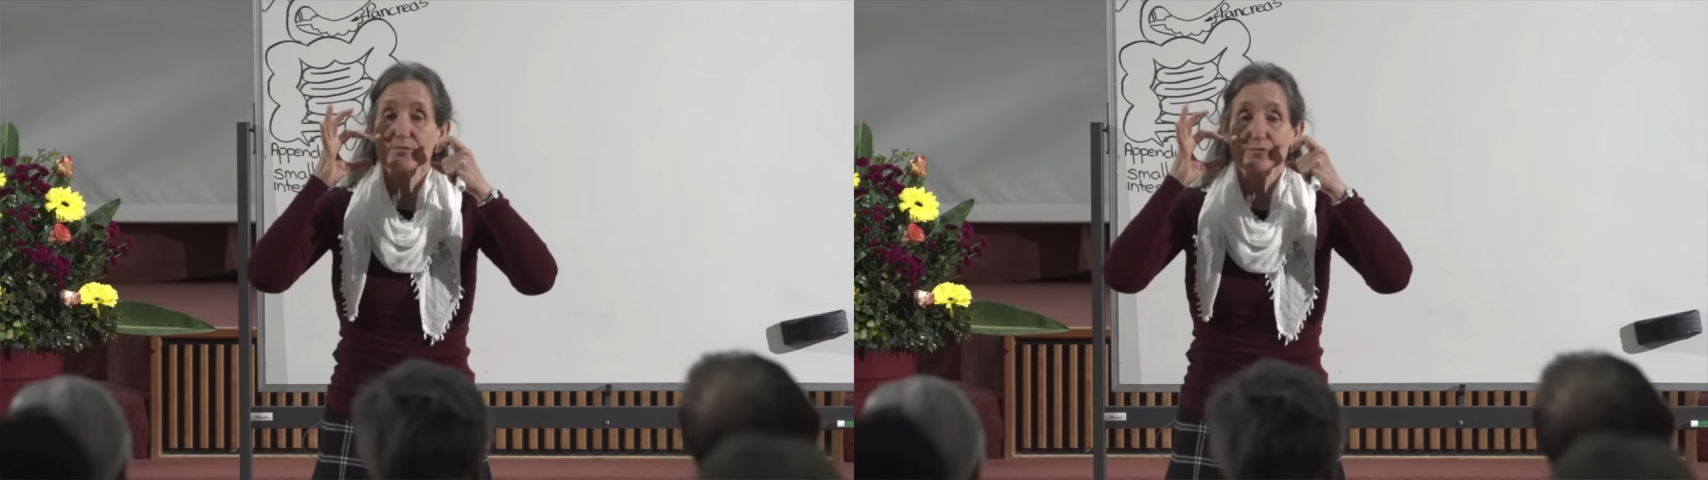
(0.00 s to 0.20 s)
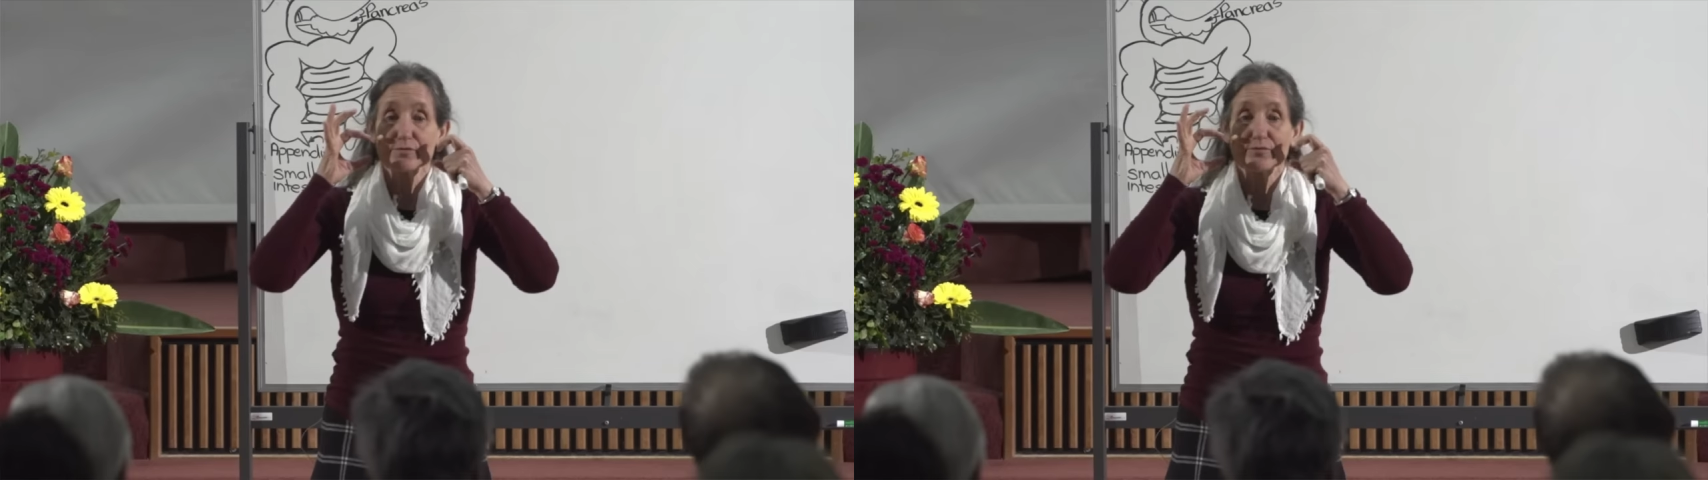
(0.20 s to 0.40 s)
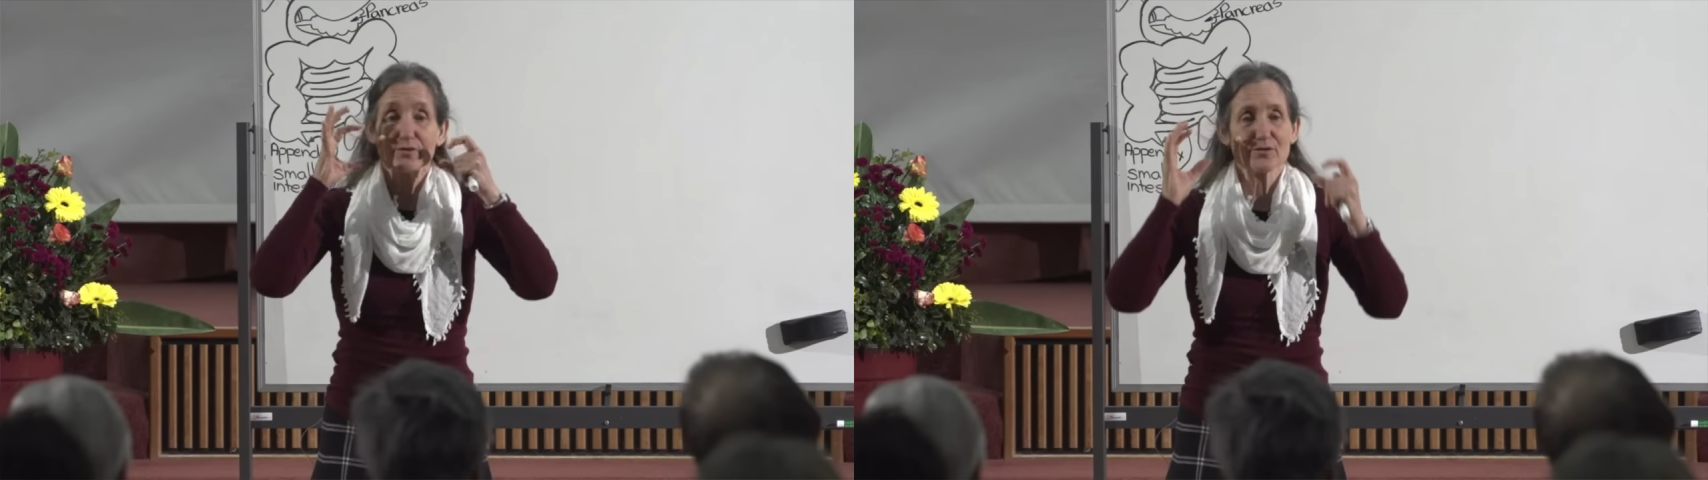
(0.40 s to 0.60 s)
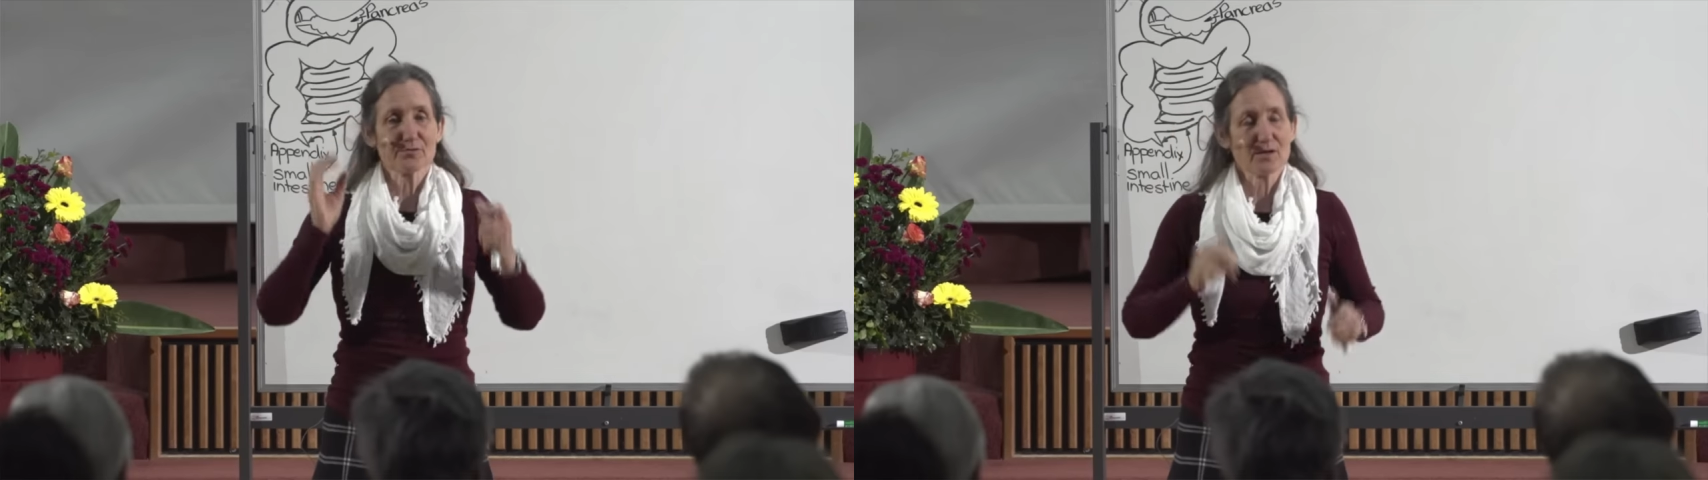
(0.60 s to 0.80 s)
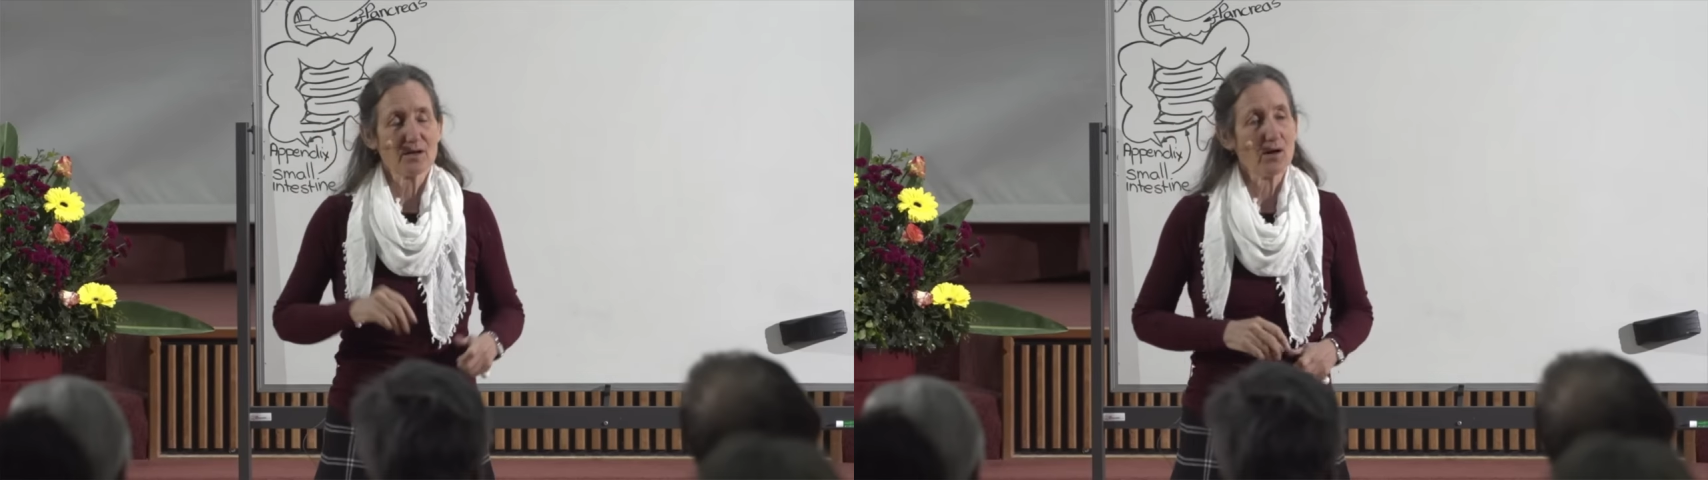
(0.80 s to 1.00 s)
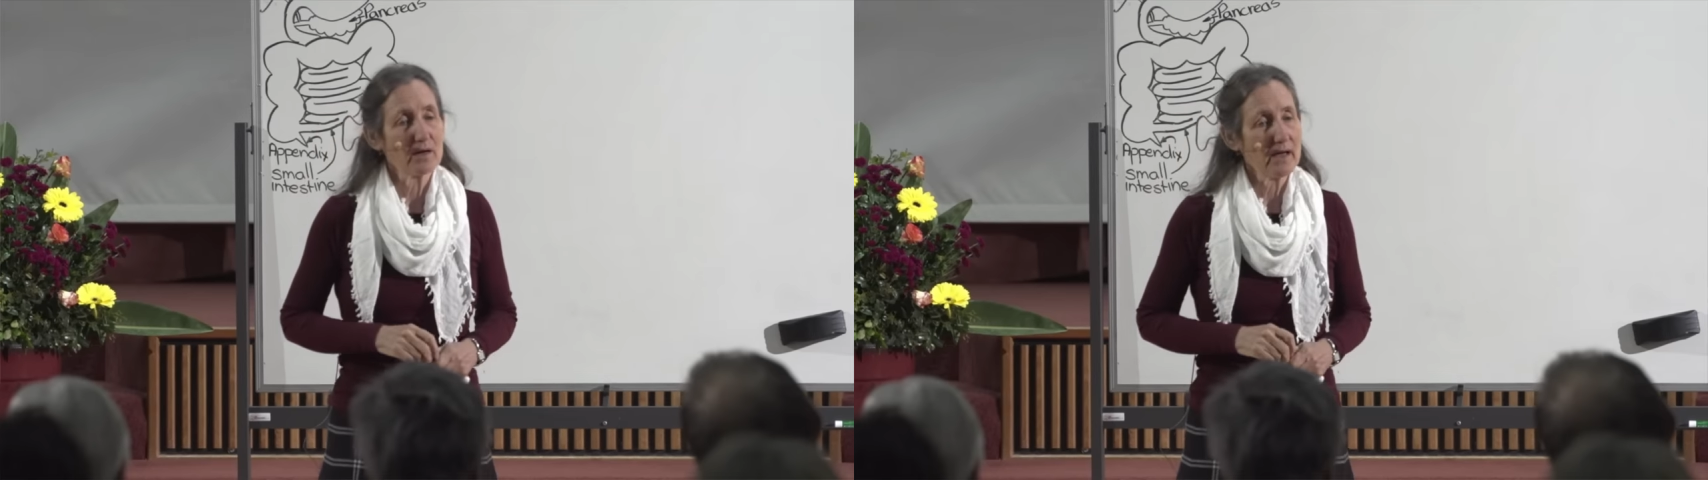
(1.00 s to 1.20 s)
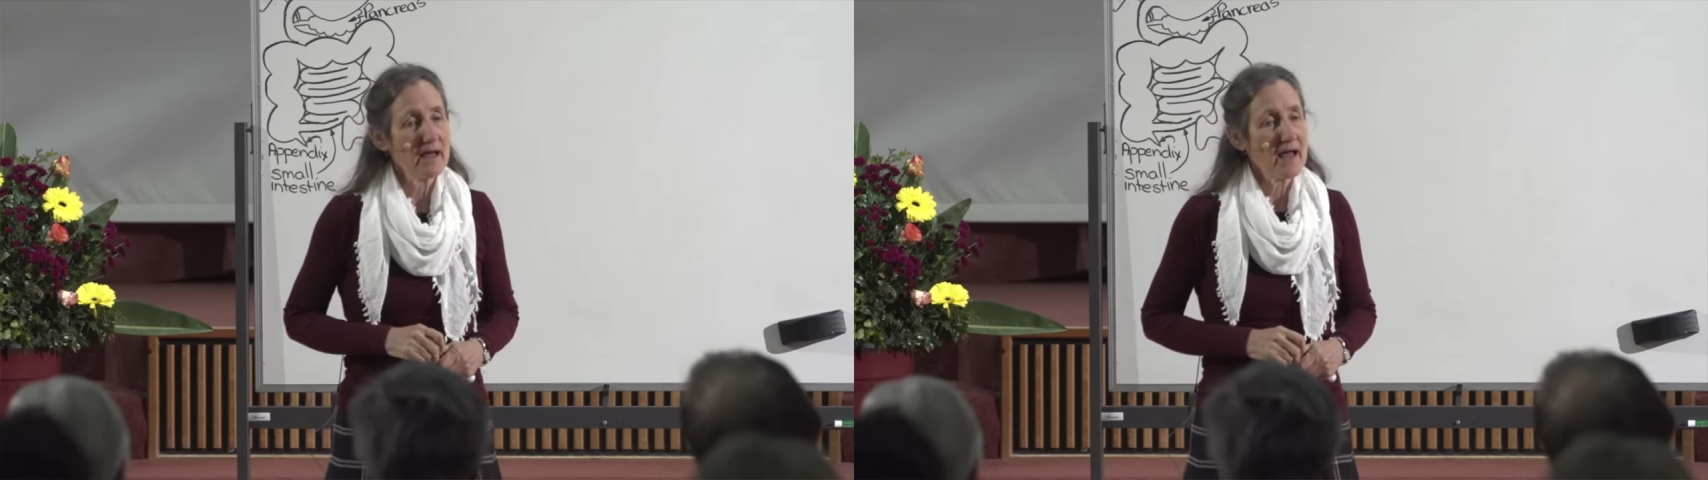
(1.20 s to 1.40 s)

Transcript: through further along,